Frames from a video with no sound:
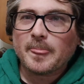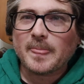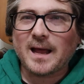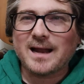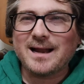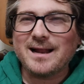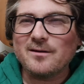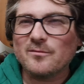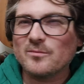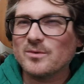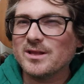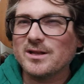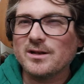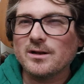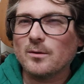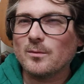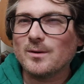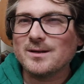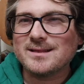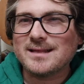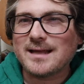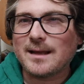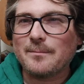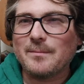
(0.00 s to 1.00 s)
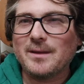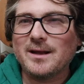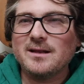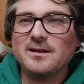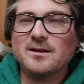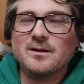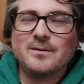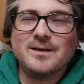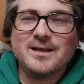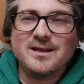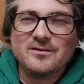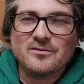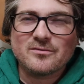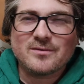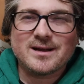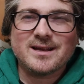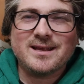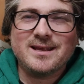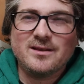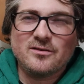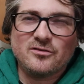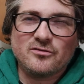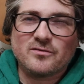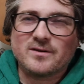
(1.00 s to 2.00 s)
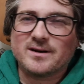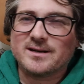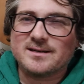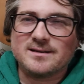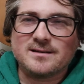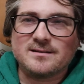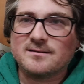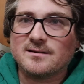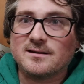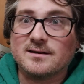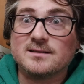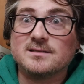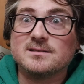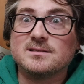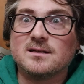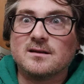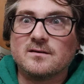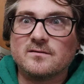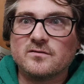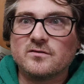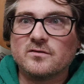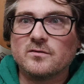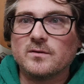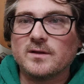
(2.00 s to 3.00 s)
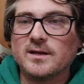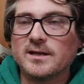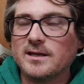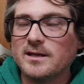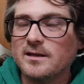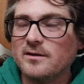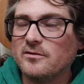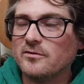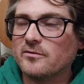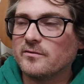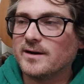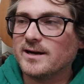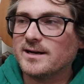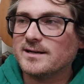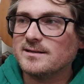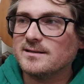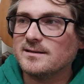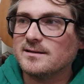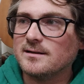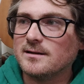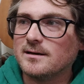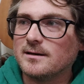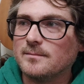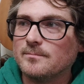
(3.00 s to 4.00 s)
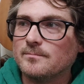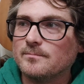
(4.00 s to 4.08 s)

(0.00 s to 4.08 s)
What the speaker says: And I didn't really know what that meant. He's directed a ton of stuff. So like he directed